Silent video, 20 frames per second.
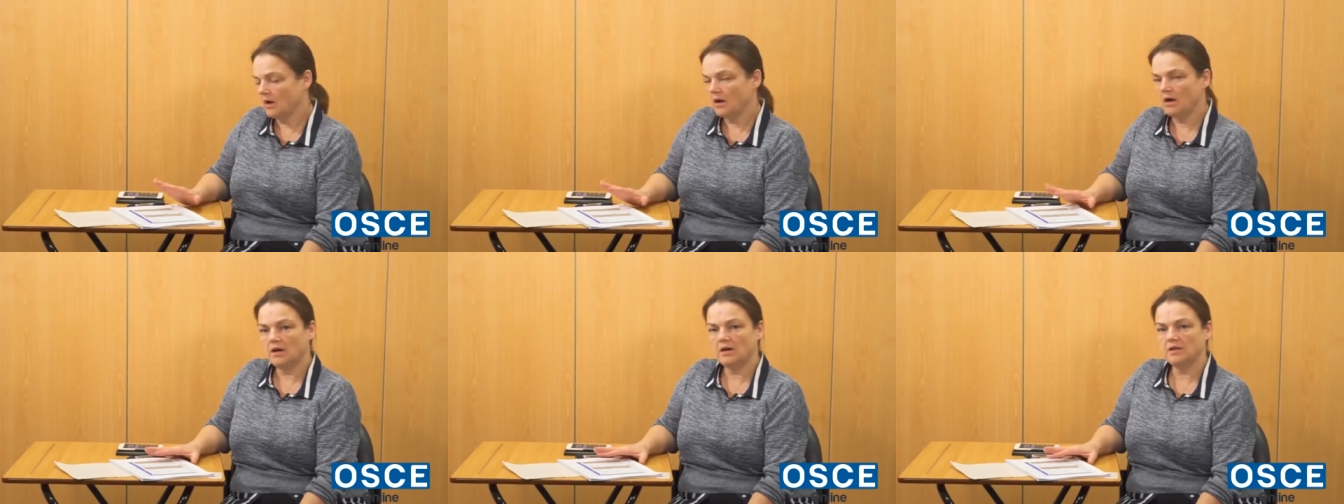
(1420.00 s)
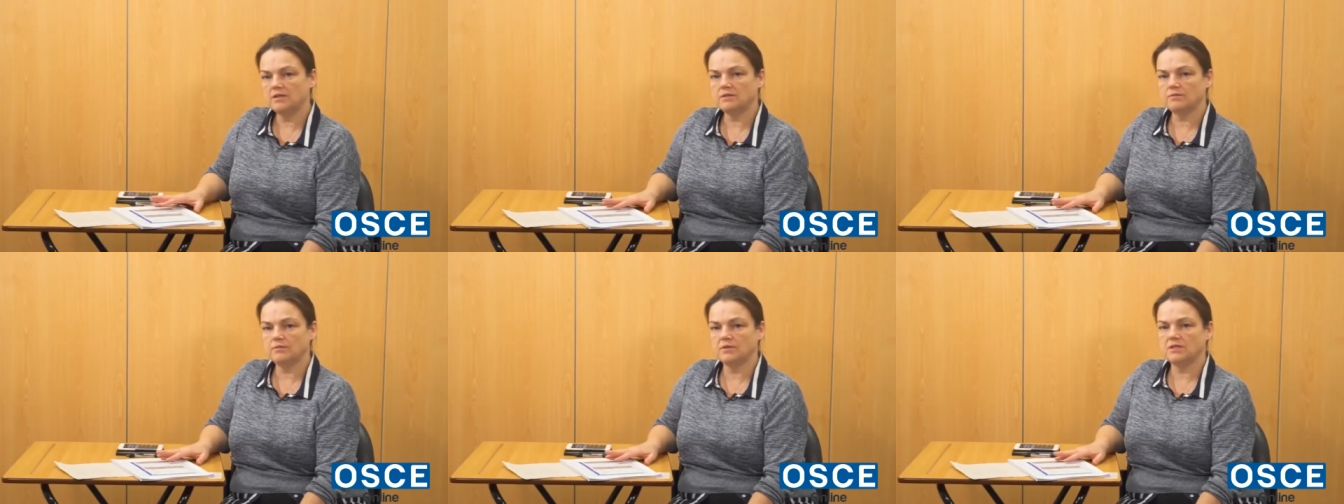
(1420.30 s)

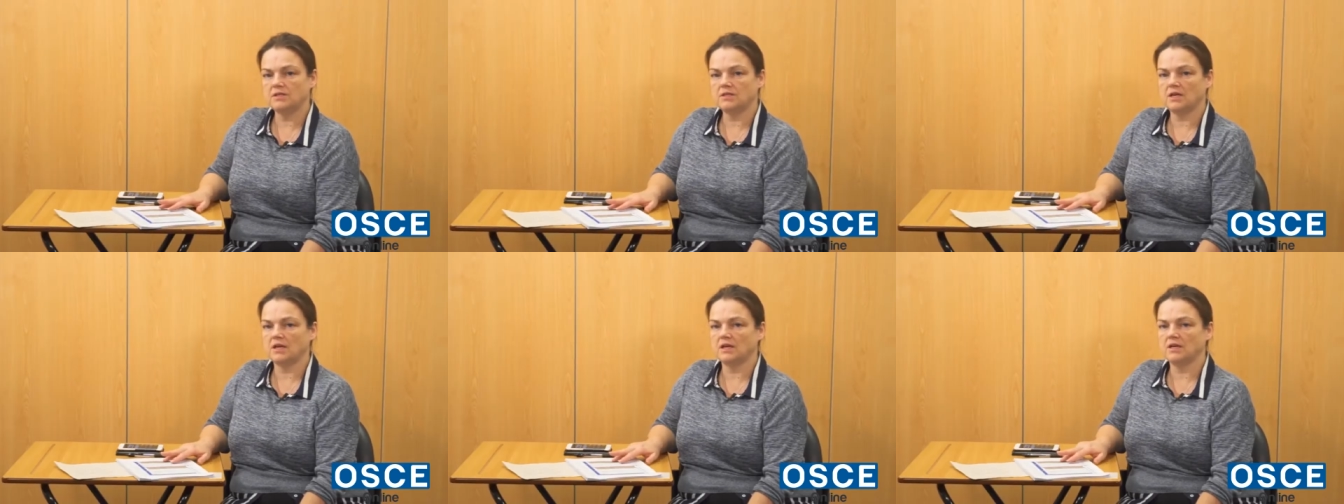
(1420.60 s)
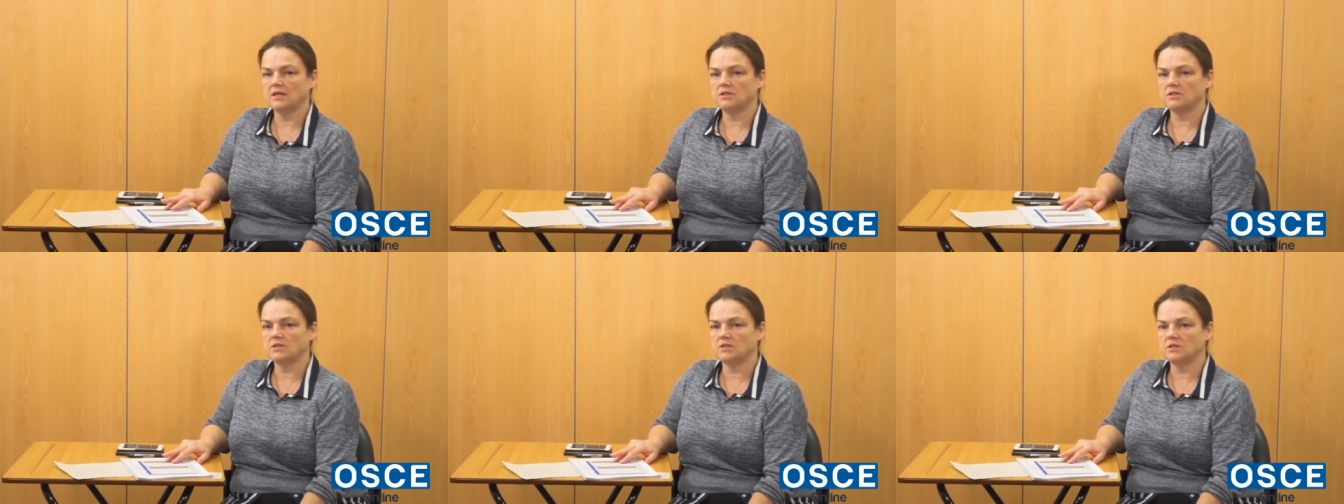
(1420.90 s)
as we
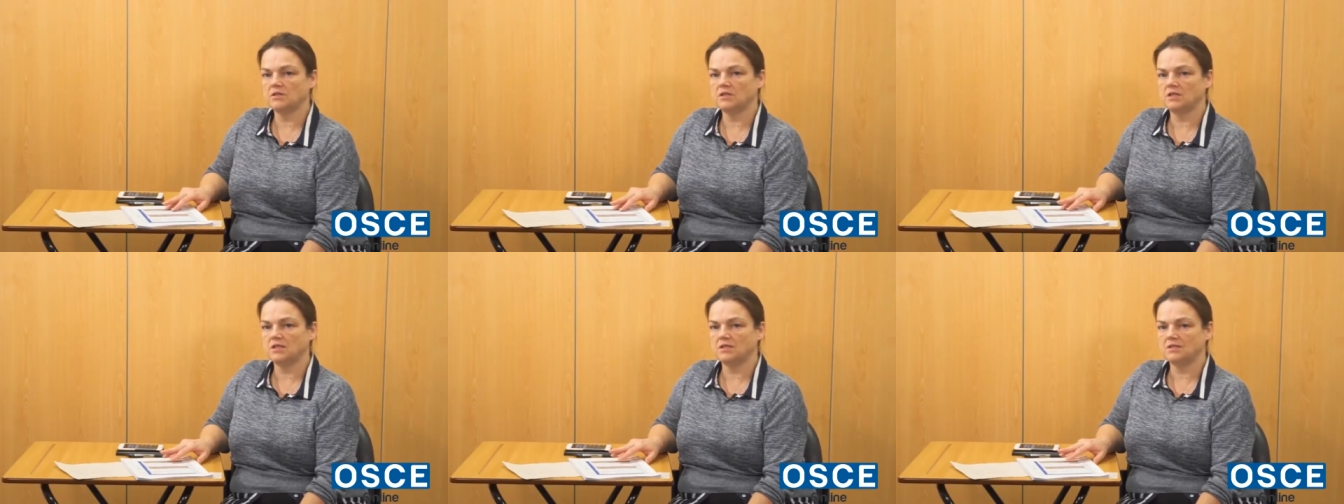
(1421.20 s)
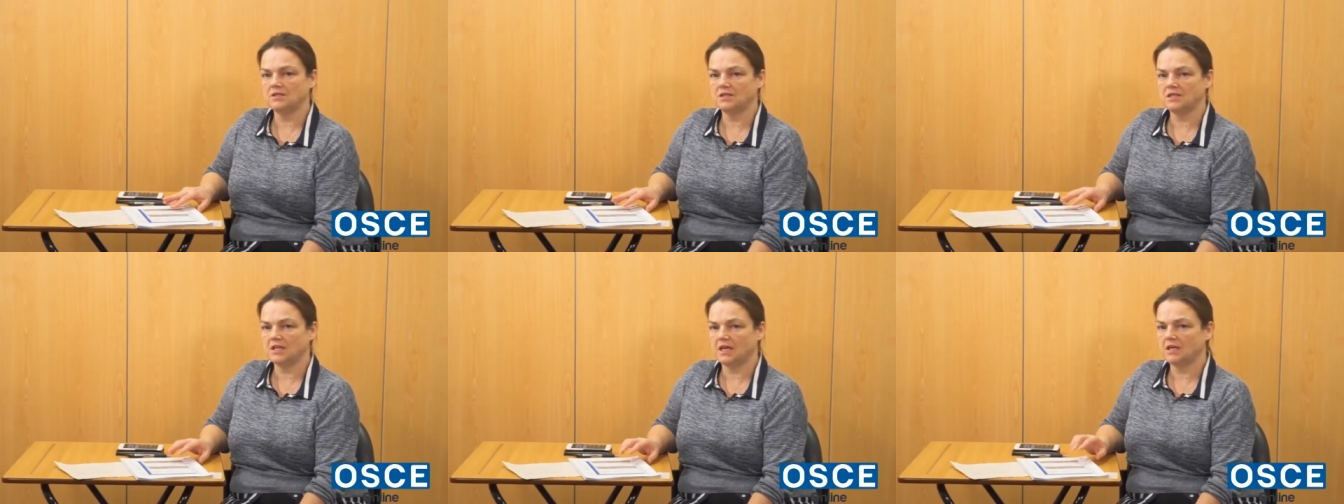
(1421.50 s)
said, you need
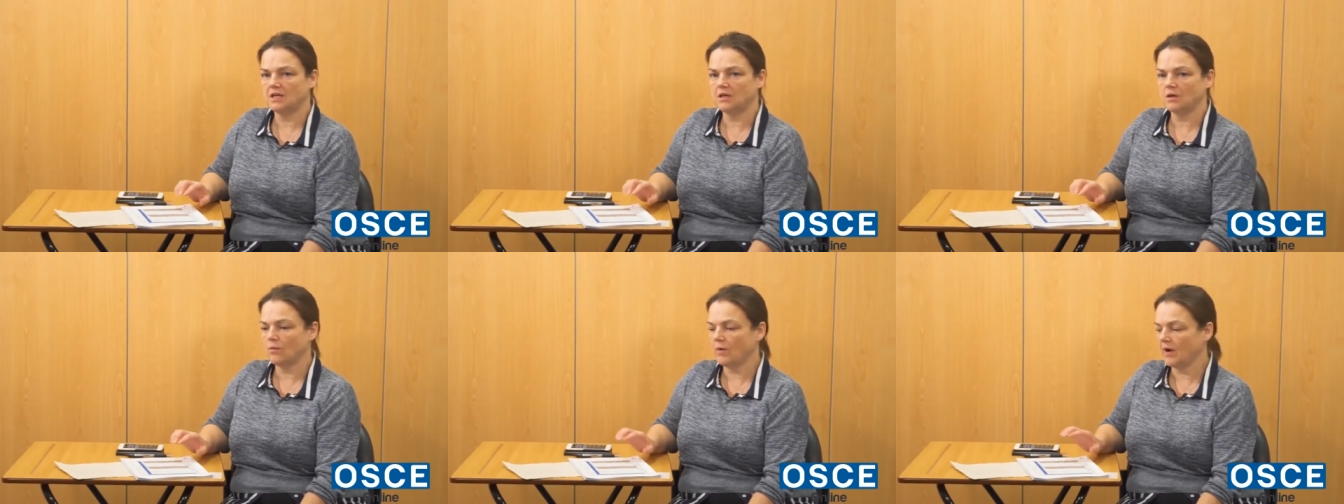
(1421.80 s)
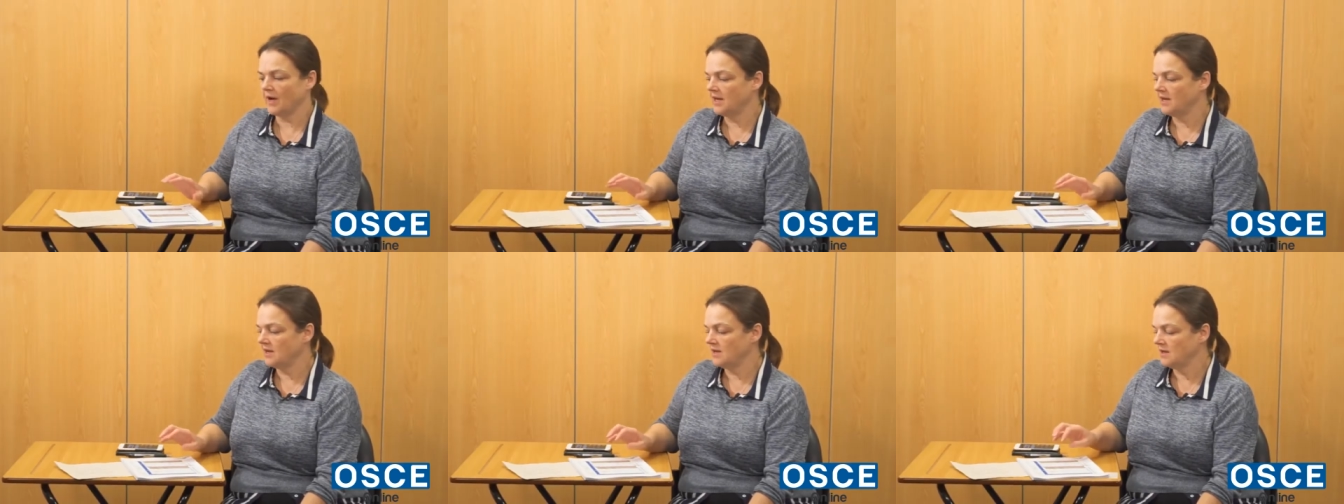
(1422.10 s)
to take
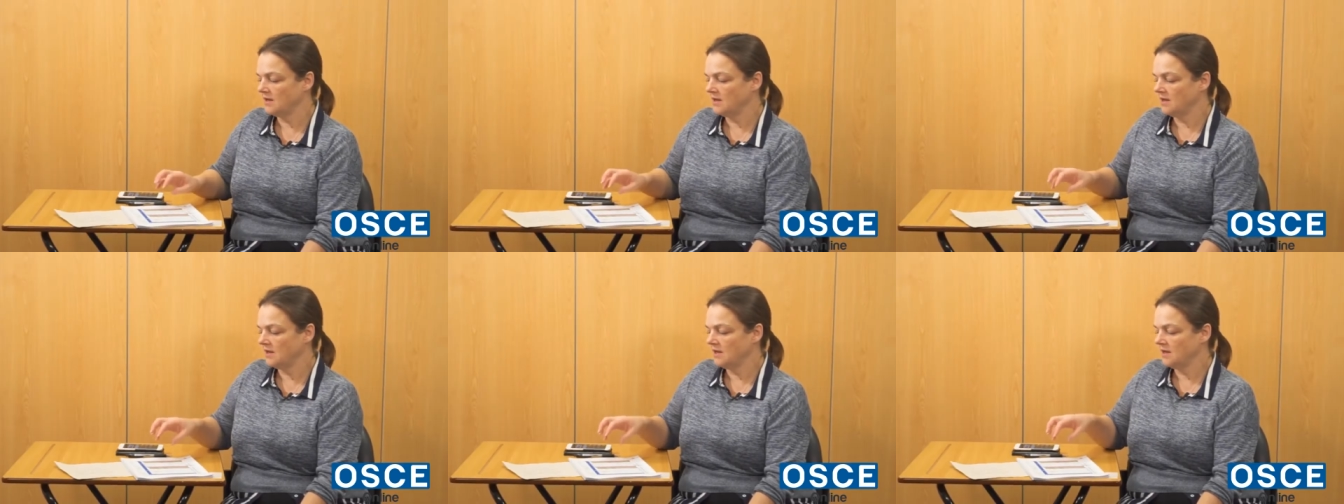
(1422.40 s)
away